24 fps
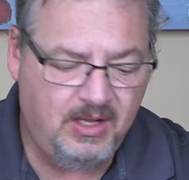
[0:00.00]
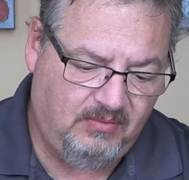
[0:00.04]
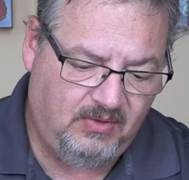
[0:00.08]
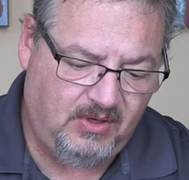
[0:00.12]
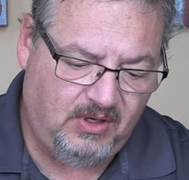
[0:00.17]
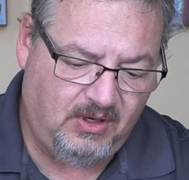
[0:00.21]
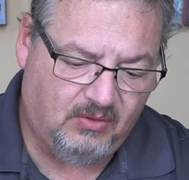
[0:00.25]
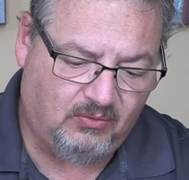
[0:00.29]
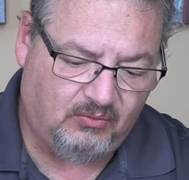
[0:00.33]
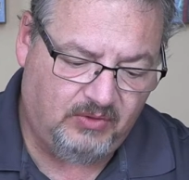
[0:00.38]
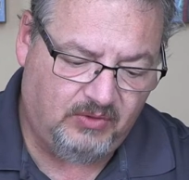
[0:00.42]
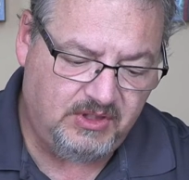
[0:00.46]

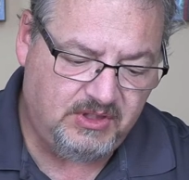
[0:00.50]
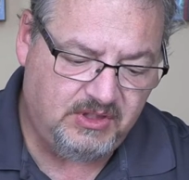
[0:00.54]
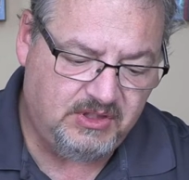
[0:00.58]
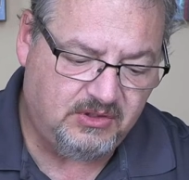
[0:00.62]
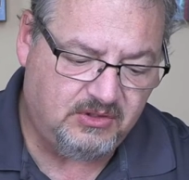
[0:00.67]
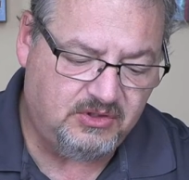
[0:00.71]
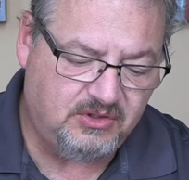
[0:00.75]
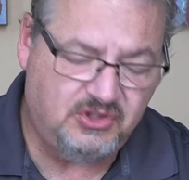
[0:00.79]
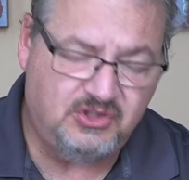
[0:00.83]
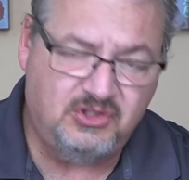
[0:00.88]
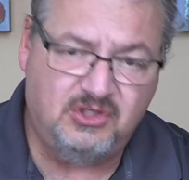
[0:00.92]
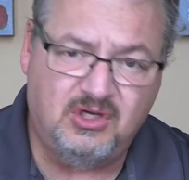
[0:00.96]
you know,
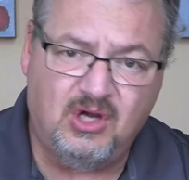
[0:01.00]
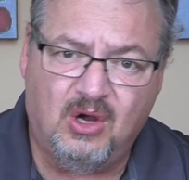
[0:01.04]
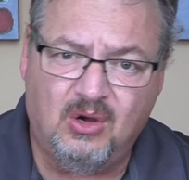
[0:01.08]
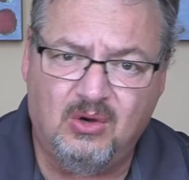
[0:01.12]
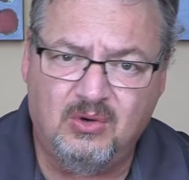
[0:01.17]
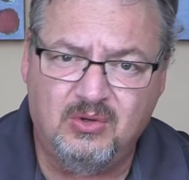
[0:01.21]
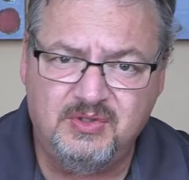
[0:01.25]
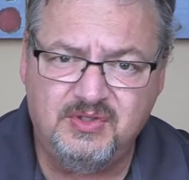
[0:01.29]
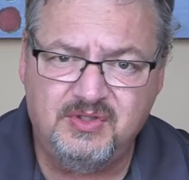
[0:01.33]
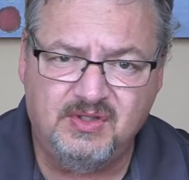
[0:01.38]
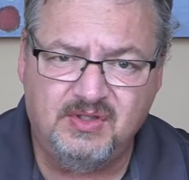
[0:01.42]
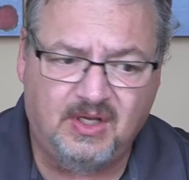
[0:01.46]
research
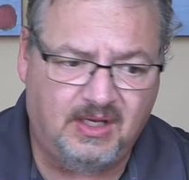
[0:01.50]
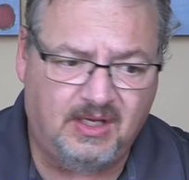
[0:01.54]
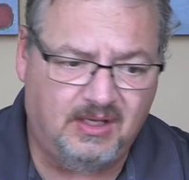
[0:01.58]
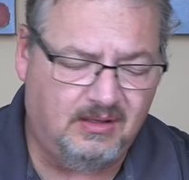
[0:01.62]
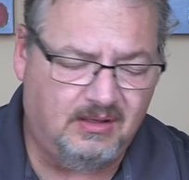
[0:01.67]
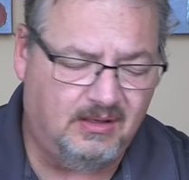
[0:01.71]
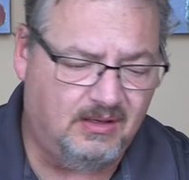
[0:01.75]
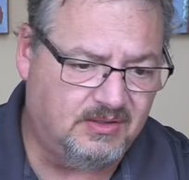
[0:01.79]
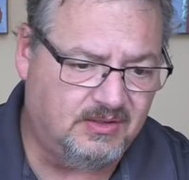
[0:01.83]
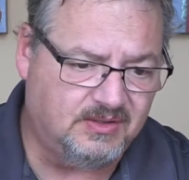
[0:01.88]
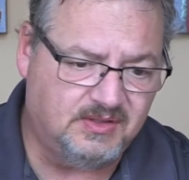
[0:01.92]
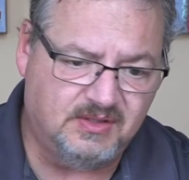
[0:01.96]
shows, and
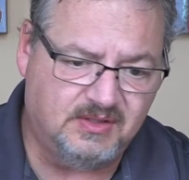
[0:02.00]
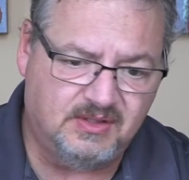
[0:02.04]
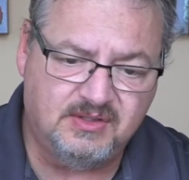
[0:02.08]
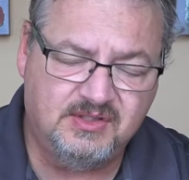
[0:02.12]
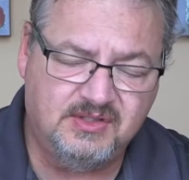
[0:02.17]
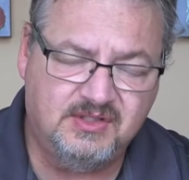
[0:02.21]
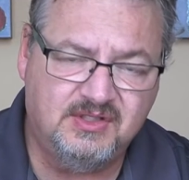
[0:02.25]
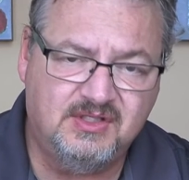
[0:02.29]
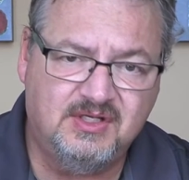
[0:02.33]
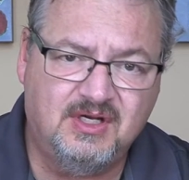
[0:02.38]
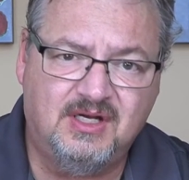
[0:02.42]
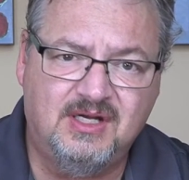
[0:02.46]
there's
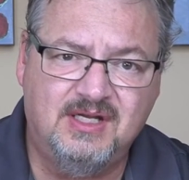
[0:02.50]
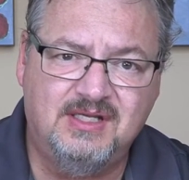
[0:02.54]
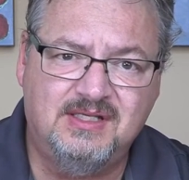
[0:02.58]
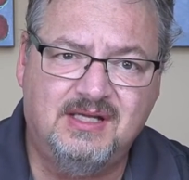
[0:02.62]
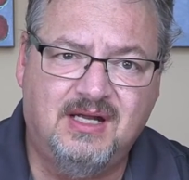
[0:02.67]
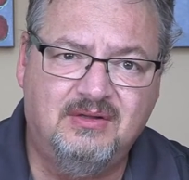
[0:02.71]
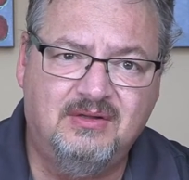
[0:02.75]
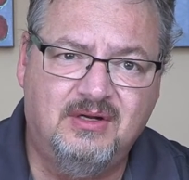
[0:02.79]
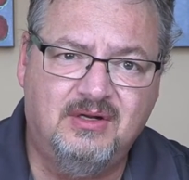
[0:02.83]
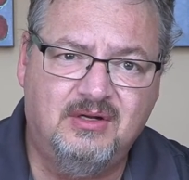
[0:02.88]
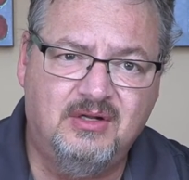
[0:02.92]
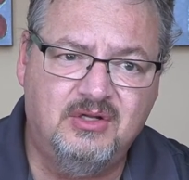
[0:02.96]
there's studies
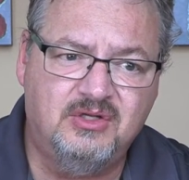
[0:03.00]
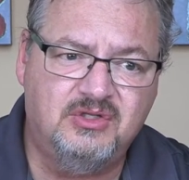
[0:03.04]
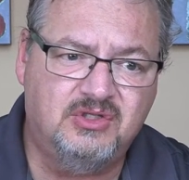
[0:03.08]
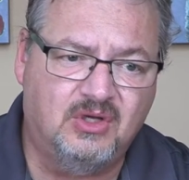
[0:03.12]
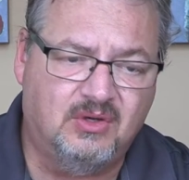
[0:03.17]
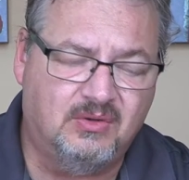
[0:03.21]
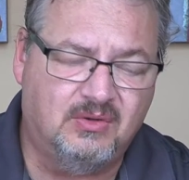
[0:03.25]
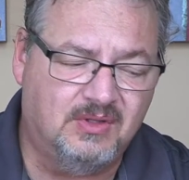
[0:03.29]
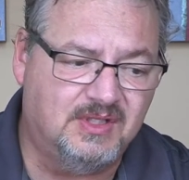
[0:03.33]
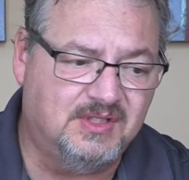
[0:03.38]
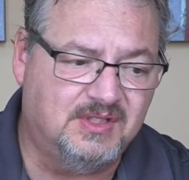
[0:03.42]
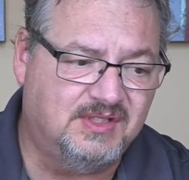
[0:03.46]
out there that
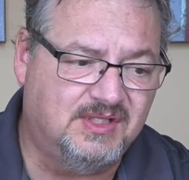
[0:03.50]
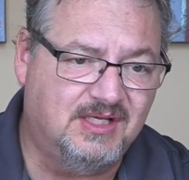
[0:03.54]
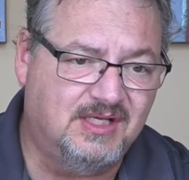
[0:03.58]
show this,